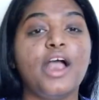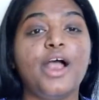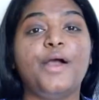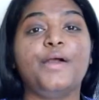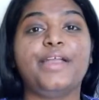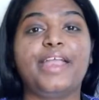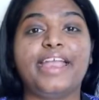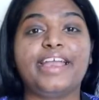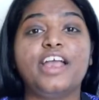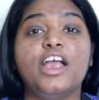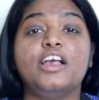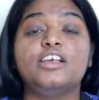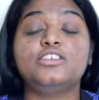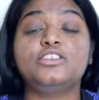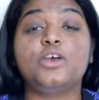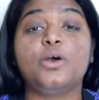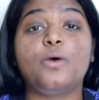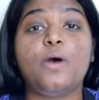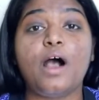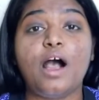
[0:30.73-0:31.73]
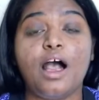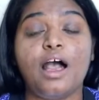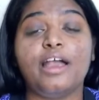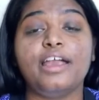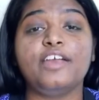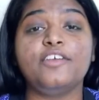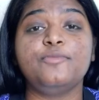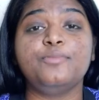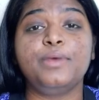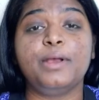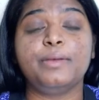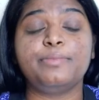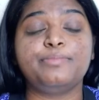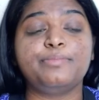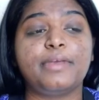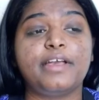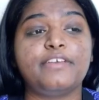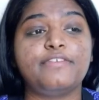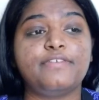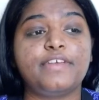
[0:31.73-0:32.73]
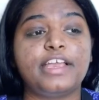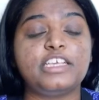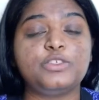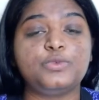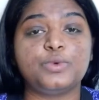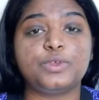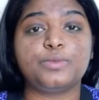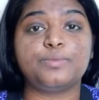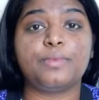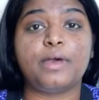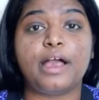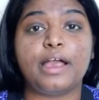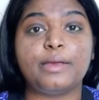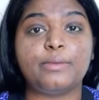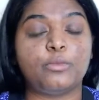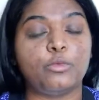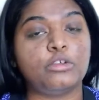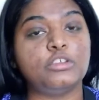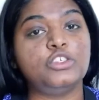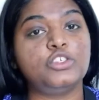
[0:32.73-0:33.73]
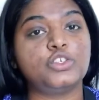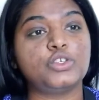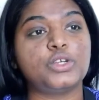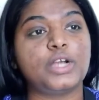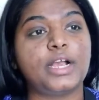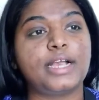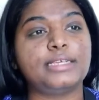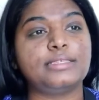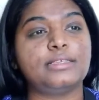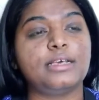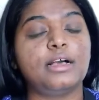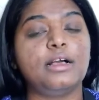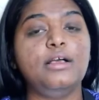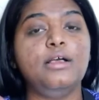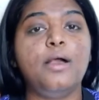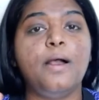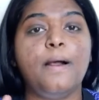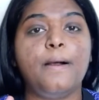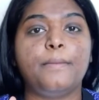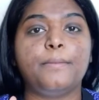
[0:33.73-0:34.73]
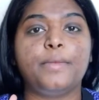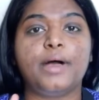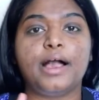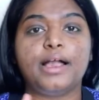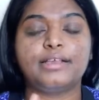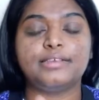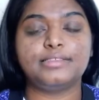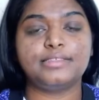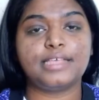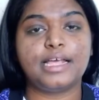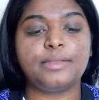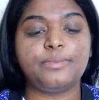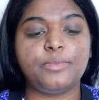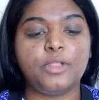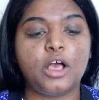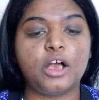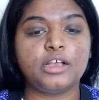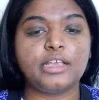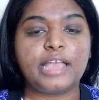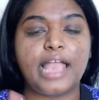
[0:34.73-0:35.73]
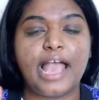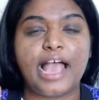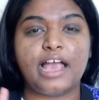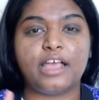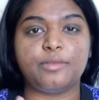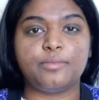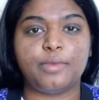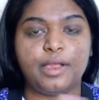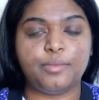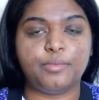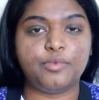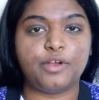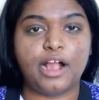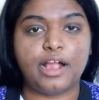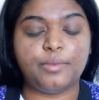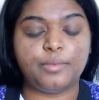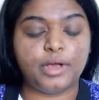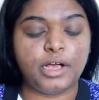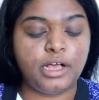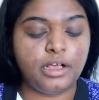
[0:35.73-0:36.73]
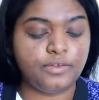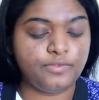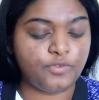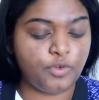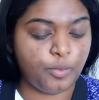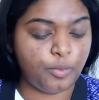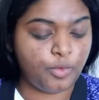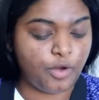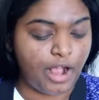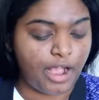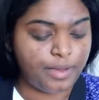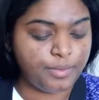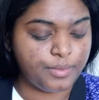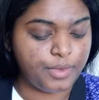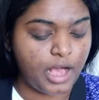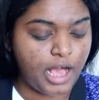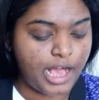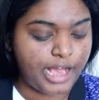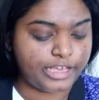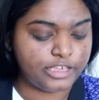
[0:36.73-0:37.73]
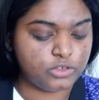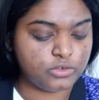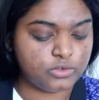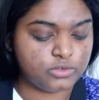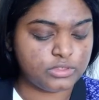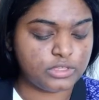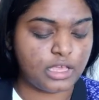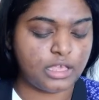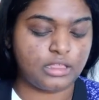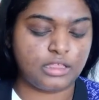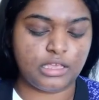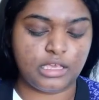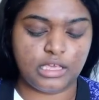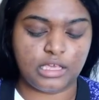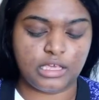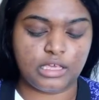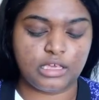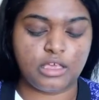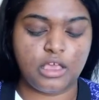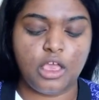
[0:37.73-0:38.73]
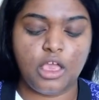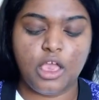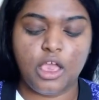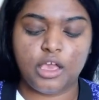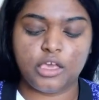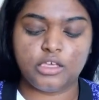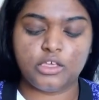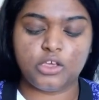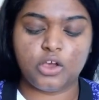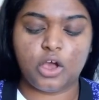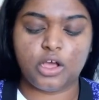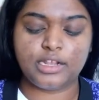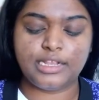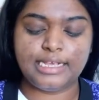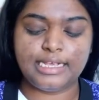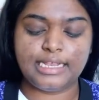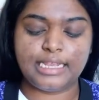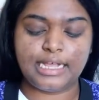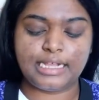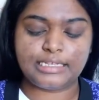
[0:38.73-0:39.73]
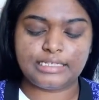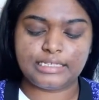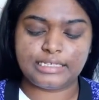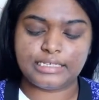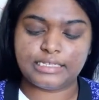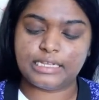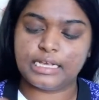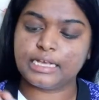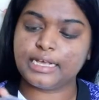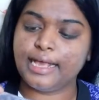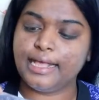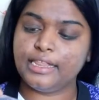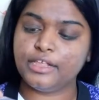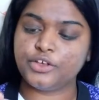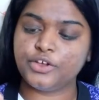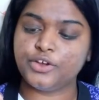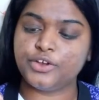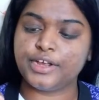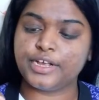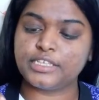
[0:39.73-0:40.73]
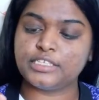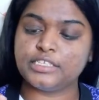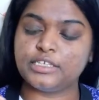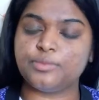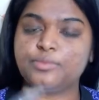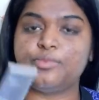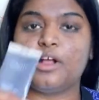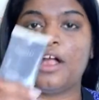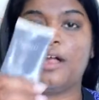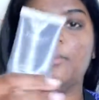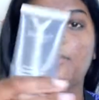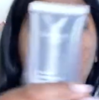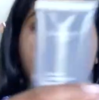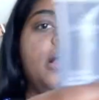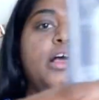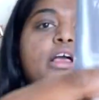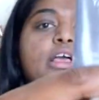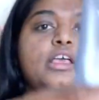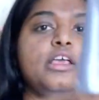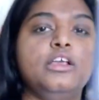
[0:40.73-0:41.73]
Okay, so I have prepped my face with my moisturizer, my sunblock, and my primer. For primer, I use the Yardley London Color Correcting Primer.